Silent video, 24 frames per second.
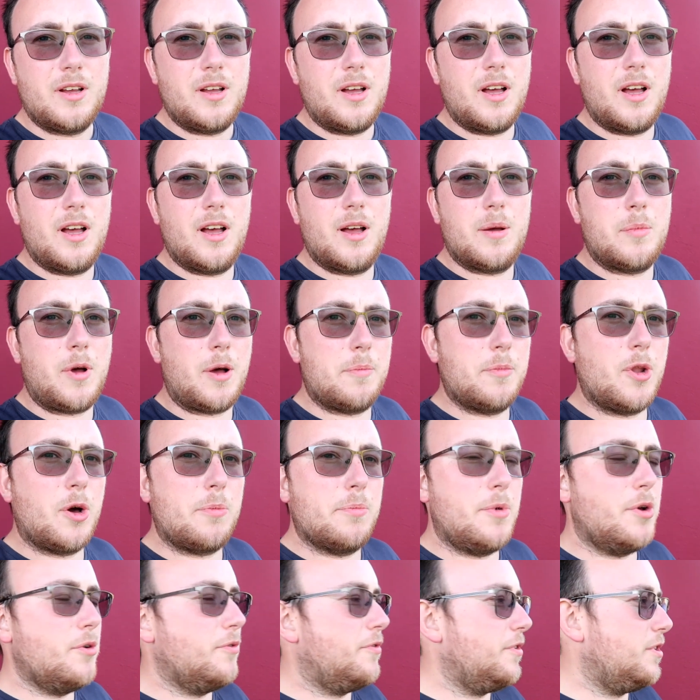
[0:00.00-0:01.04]
I'm
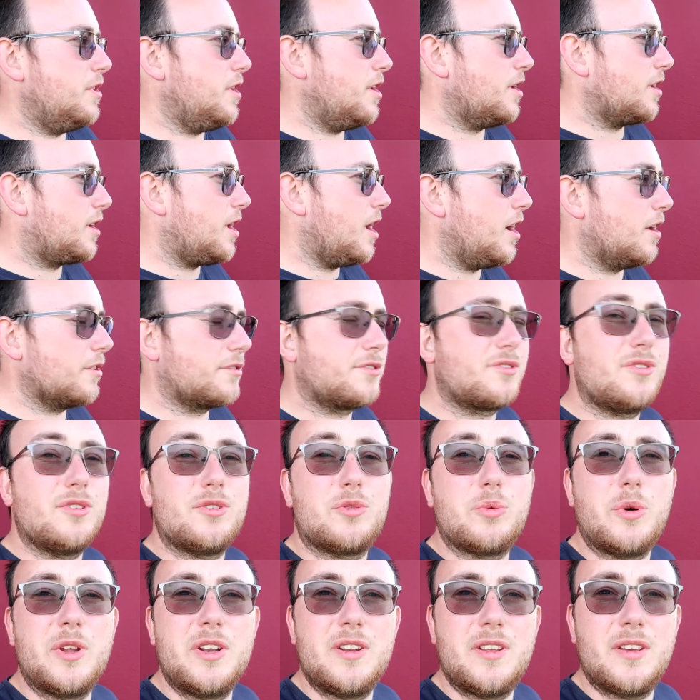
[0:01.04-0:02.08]
not moving the cars because
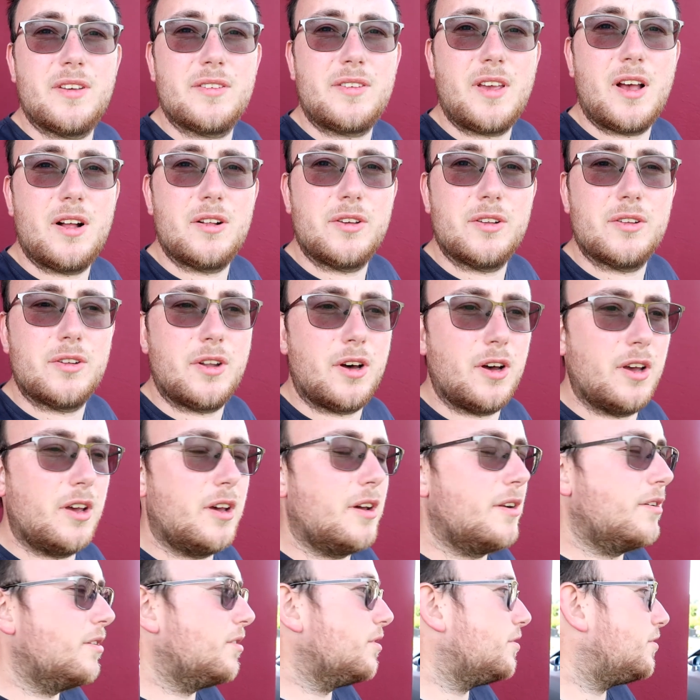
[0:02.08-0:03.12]
it's windy as hell, you'll not
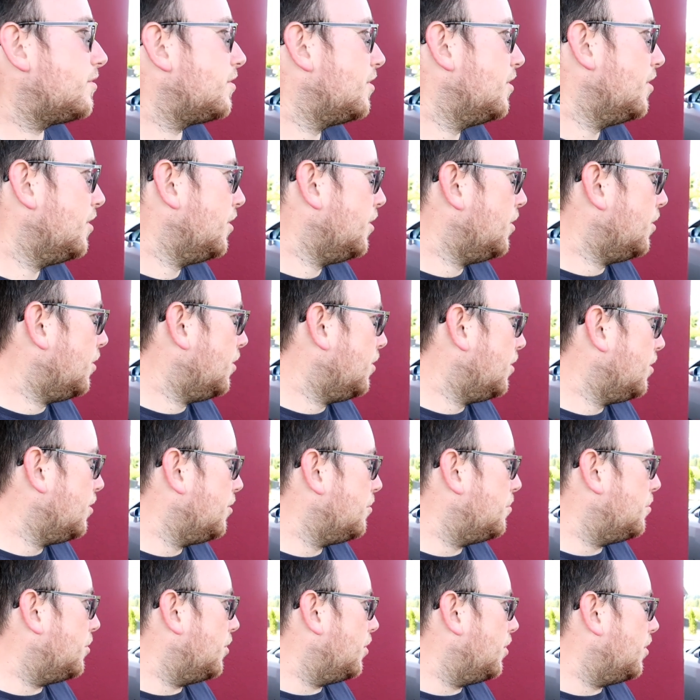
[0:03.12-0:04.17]
hear us.
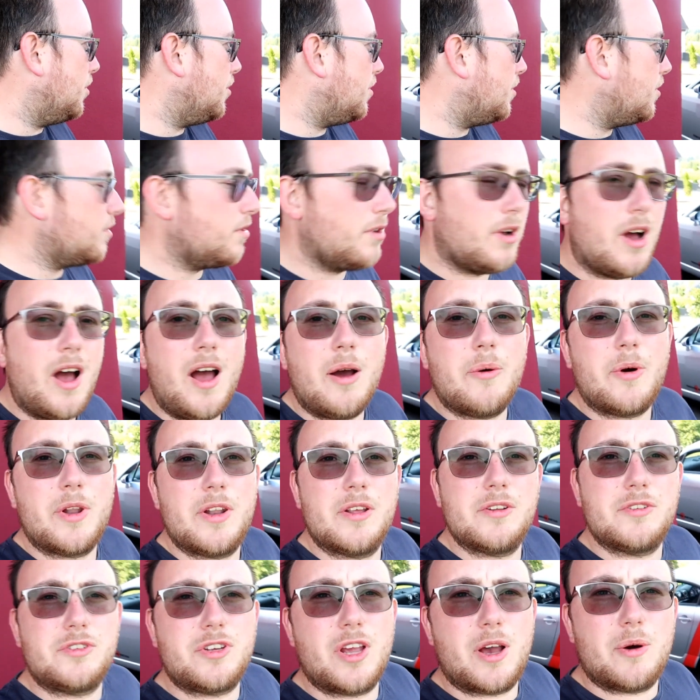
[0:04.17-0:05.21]
But I
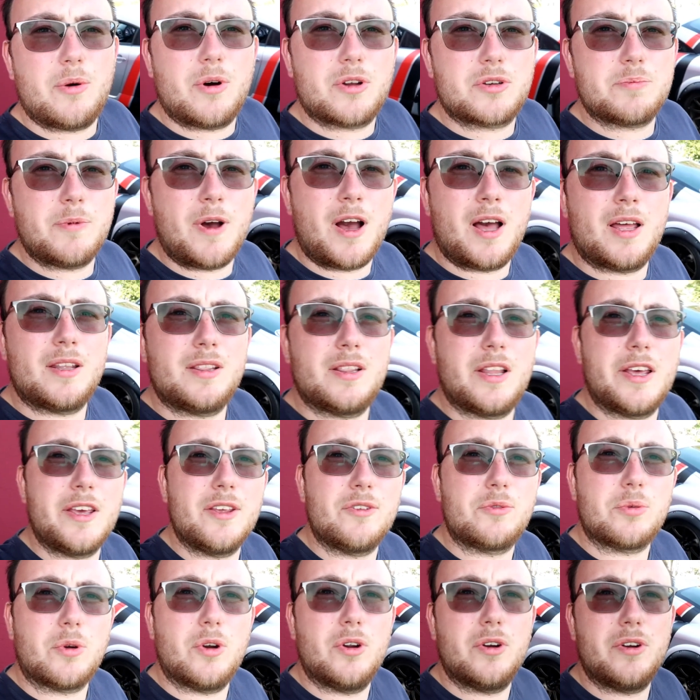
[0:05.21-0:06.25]
went and jet washed mine,
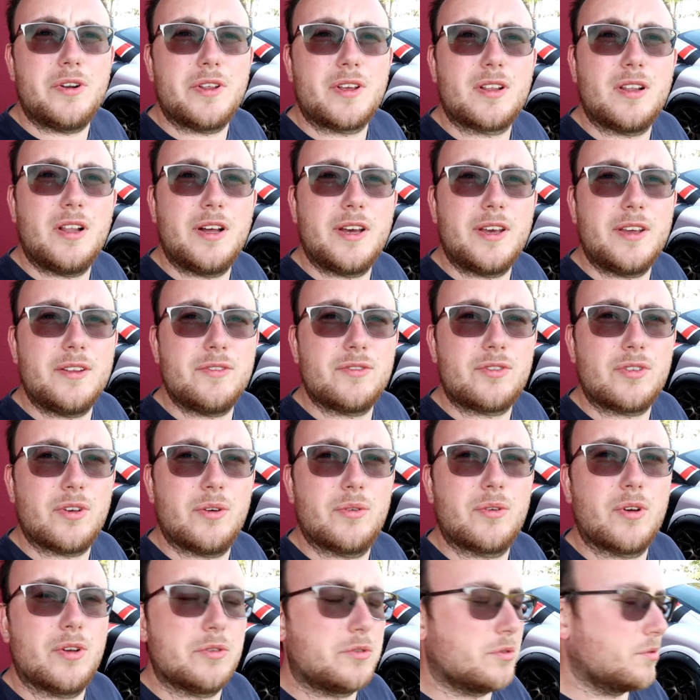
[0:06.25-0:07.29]
Lee's were already clean, so
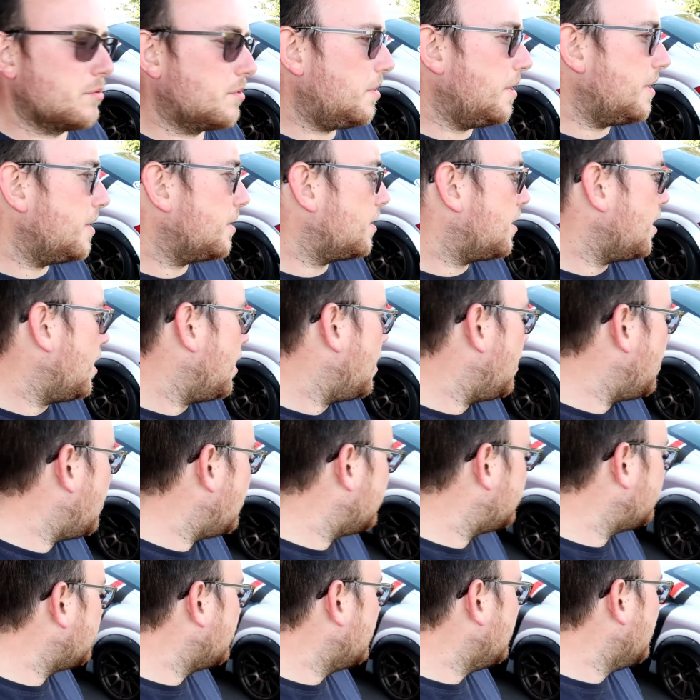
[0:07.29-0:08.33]
we've got some clean
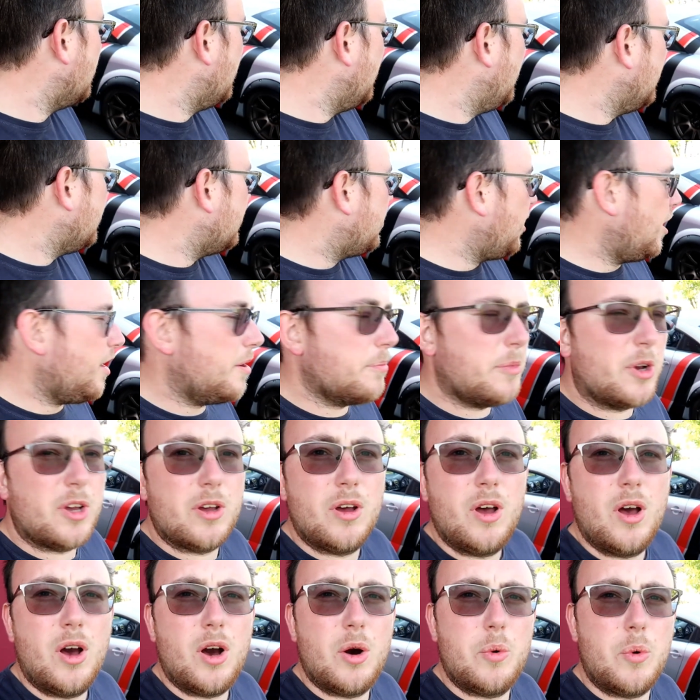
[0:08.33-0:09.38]
cars. Did them a
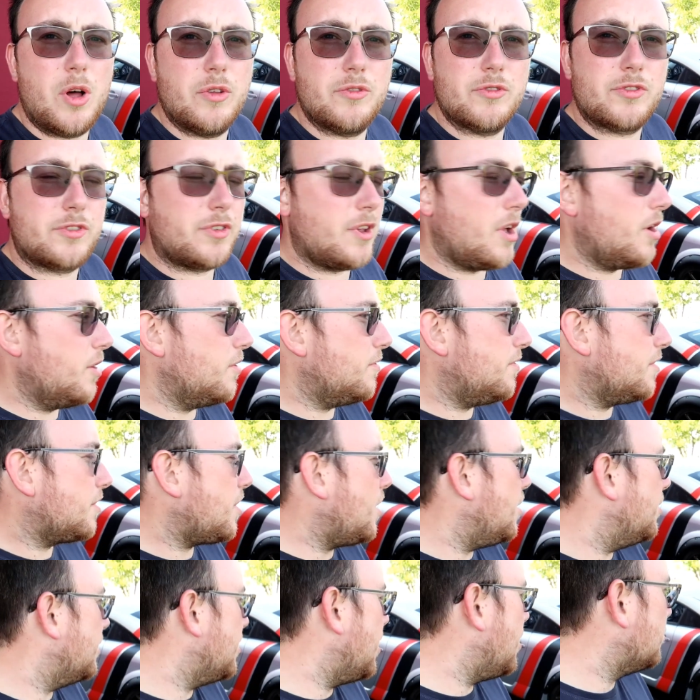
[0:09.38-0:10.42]
once over, we've
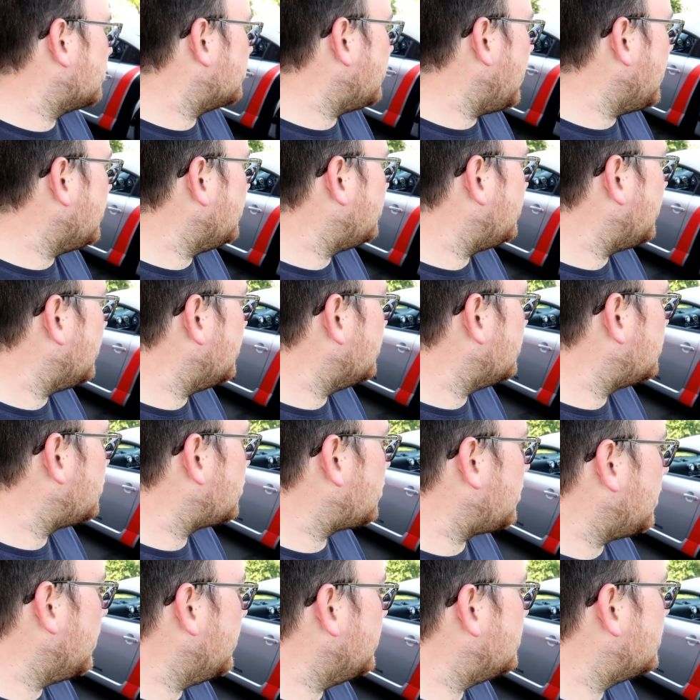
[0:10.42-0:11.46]
got the old racing
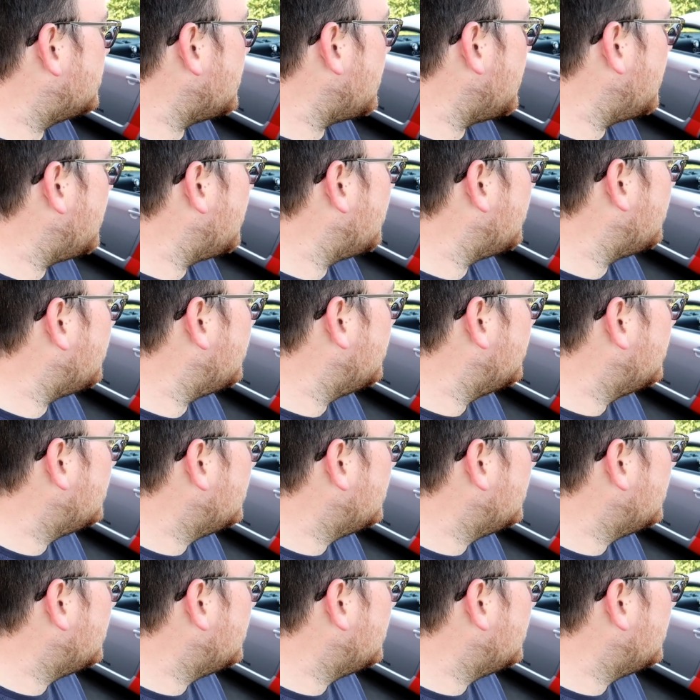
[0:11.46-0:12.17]
slids out.